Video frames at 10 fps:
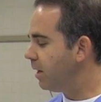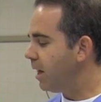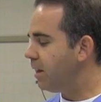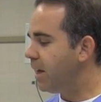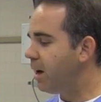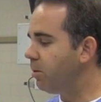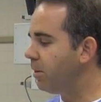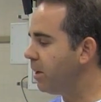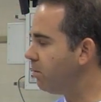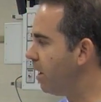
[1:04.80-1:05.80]
and that will
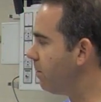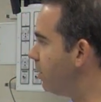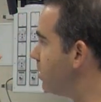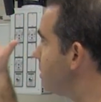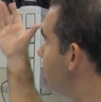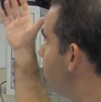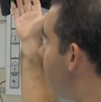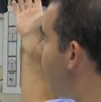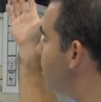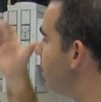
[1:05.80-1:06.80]
then reference
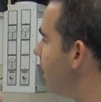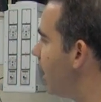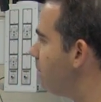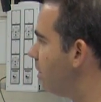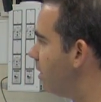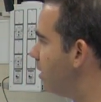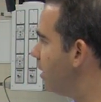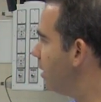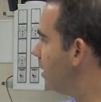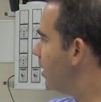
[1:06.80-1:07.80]
back to the camera
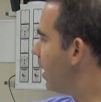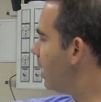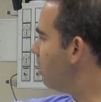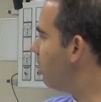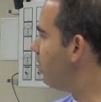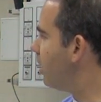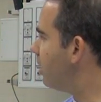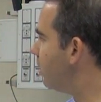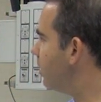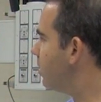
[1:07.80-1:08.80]
and load
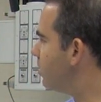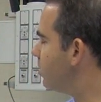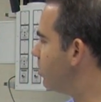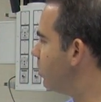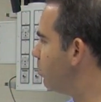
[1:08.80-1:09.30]
in to the